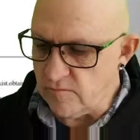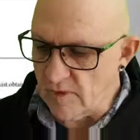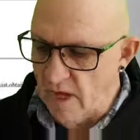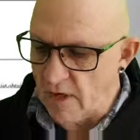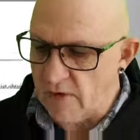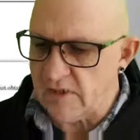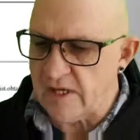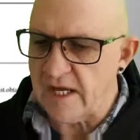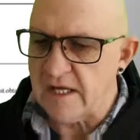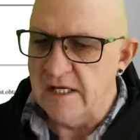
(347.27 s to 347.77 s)

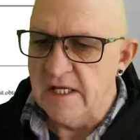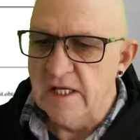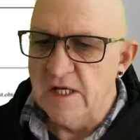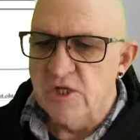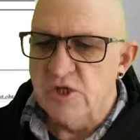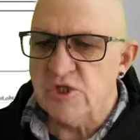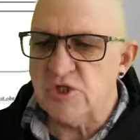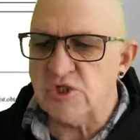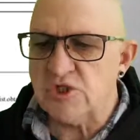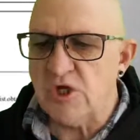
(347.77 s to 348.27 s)
Okay,
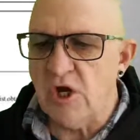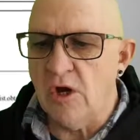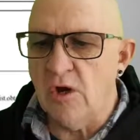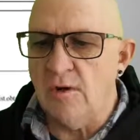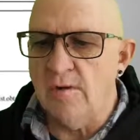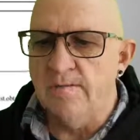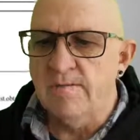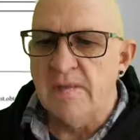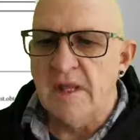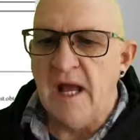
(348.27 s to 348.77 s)

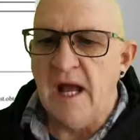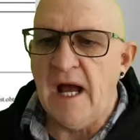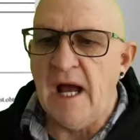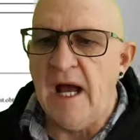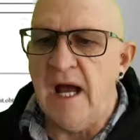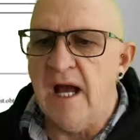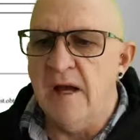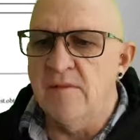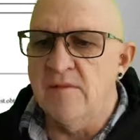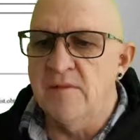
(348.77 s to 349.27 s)
so
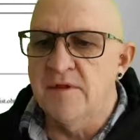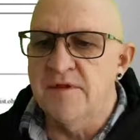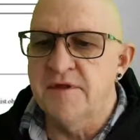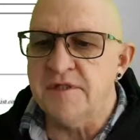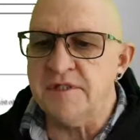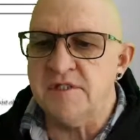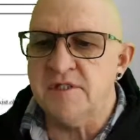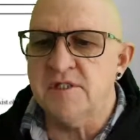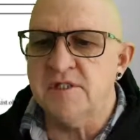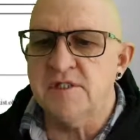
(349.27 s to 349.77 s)

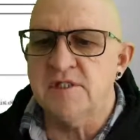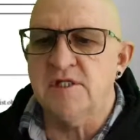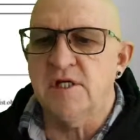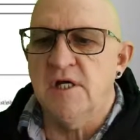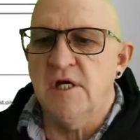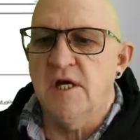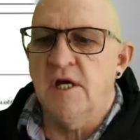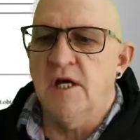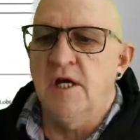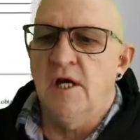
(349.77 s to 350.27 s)
this is
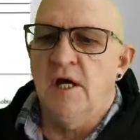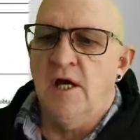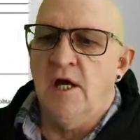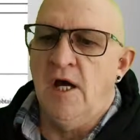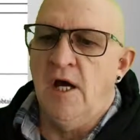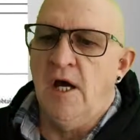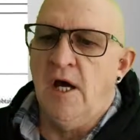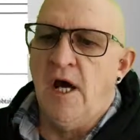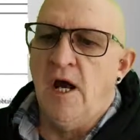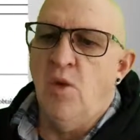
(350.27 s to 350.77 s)

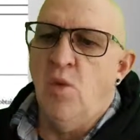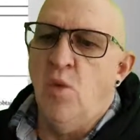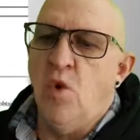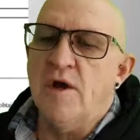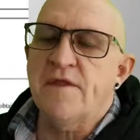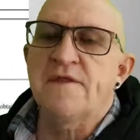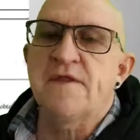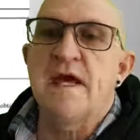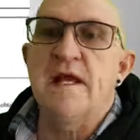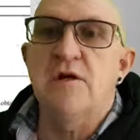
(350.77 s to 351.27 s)

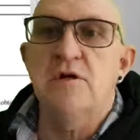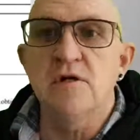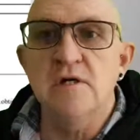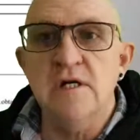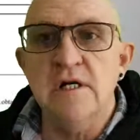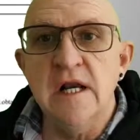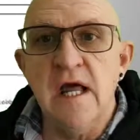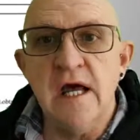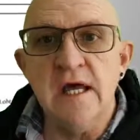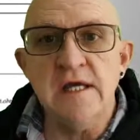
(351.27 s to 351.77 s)
what they
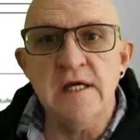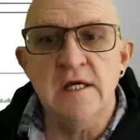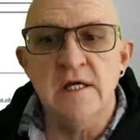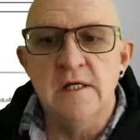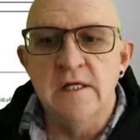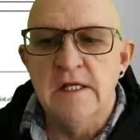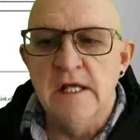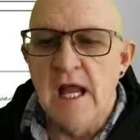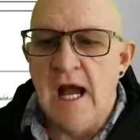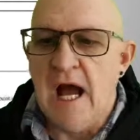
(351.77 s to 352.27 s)
look like.
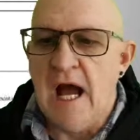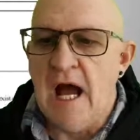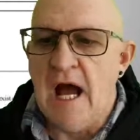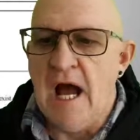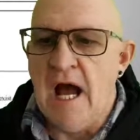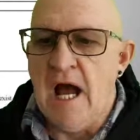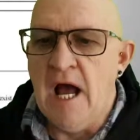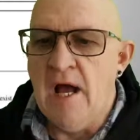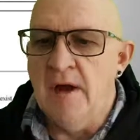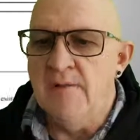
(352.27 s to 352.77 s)

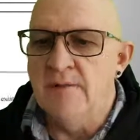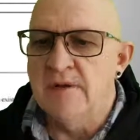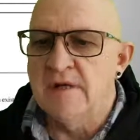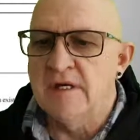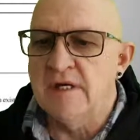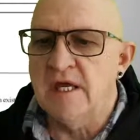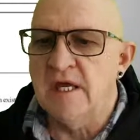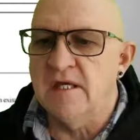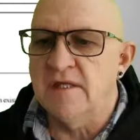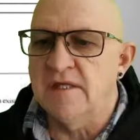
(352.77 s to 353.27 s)

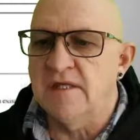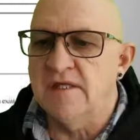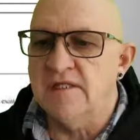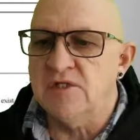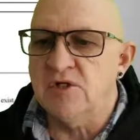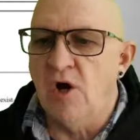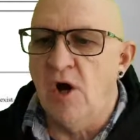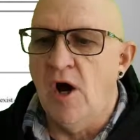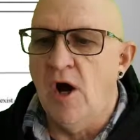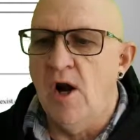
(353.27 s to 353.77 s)
Okay,
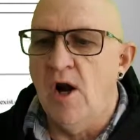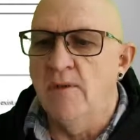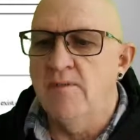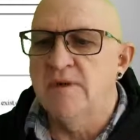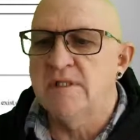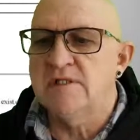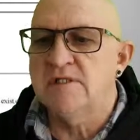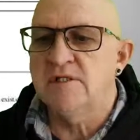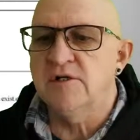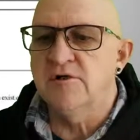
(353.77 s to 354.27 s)
these are
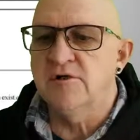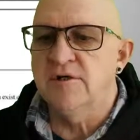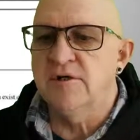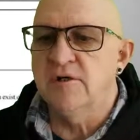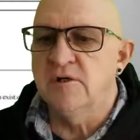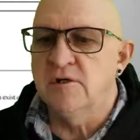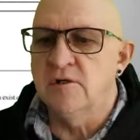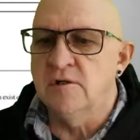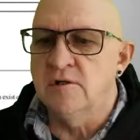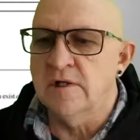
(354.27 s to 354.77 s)

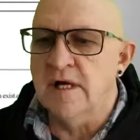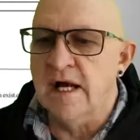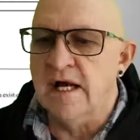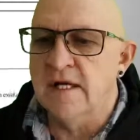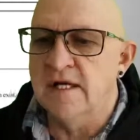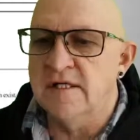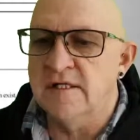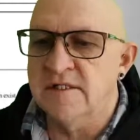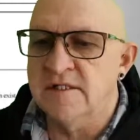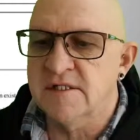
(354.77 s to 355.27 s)
material
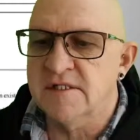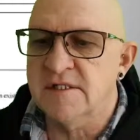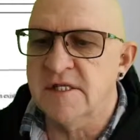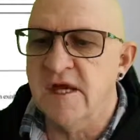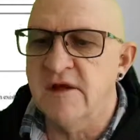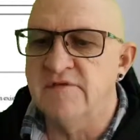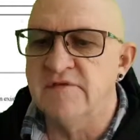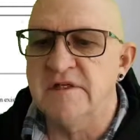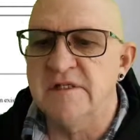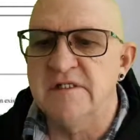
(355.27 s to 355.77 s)

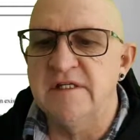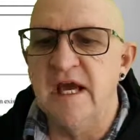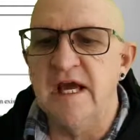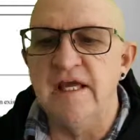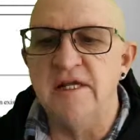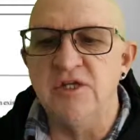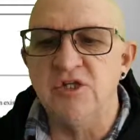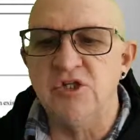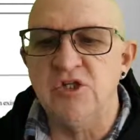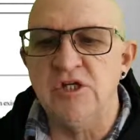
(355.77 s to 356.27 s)
safety
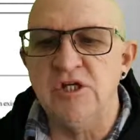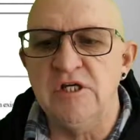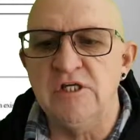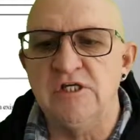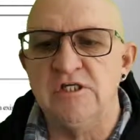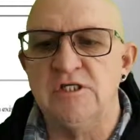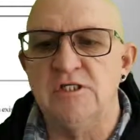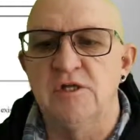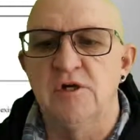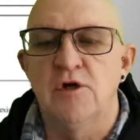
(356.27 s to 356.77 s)
data
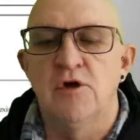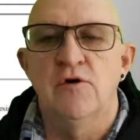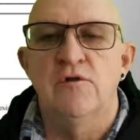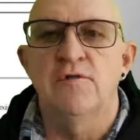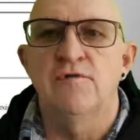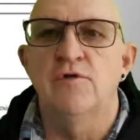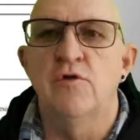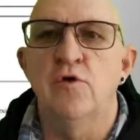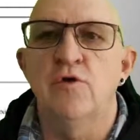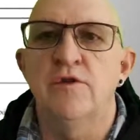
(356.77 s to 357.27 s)
sheets
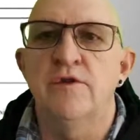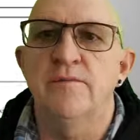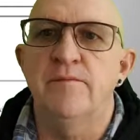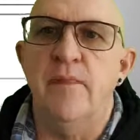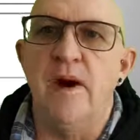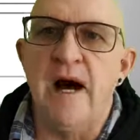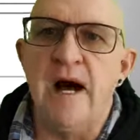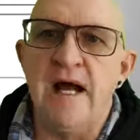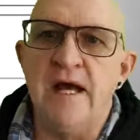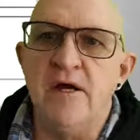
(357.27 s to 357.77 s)
for the
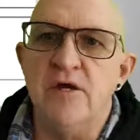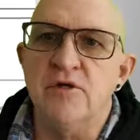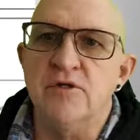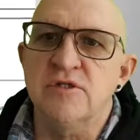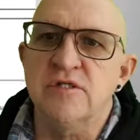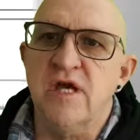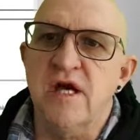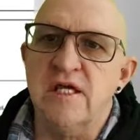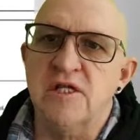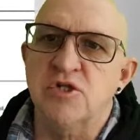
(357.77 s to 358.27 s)

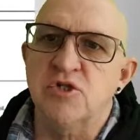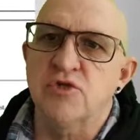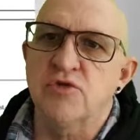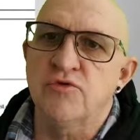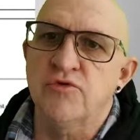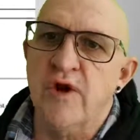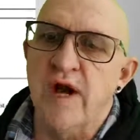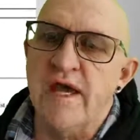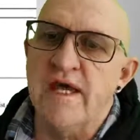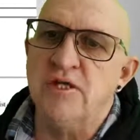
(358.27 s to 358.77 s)
BioTouch
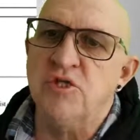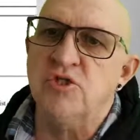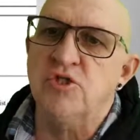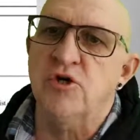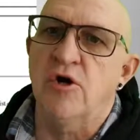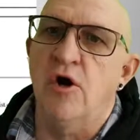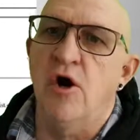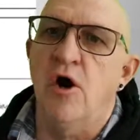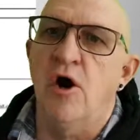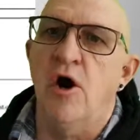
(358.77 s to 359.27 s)
range
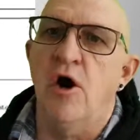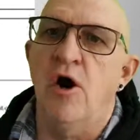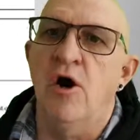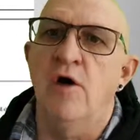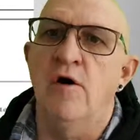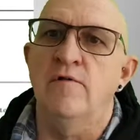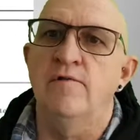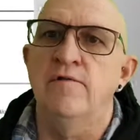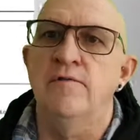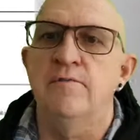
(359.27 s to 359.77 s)

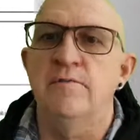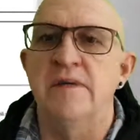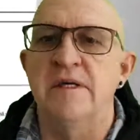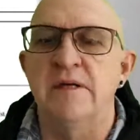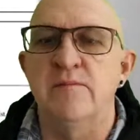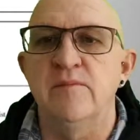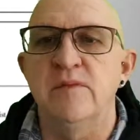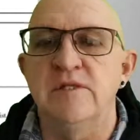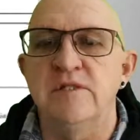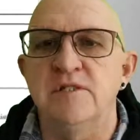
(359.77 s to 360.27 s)
of
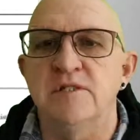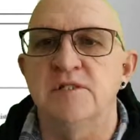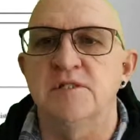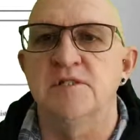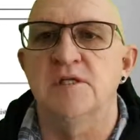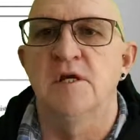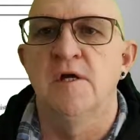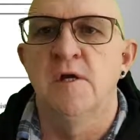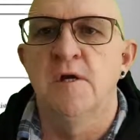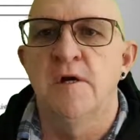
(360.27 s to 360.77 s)

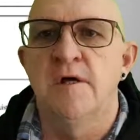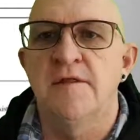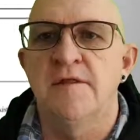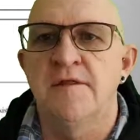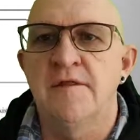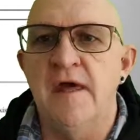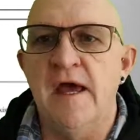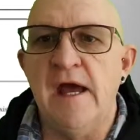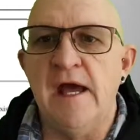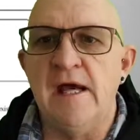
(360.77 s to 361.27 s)
pigments
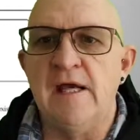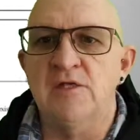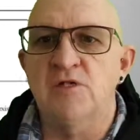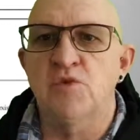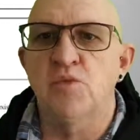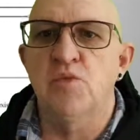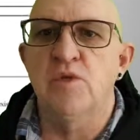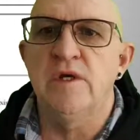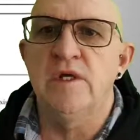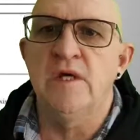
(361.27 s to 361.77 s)
that
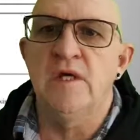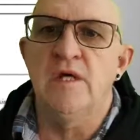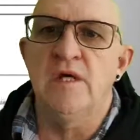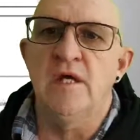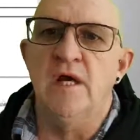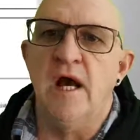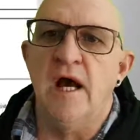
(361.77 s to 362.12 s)
we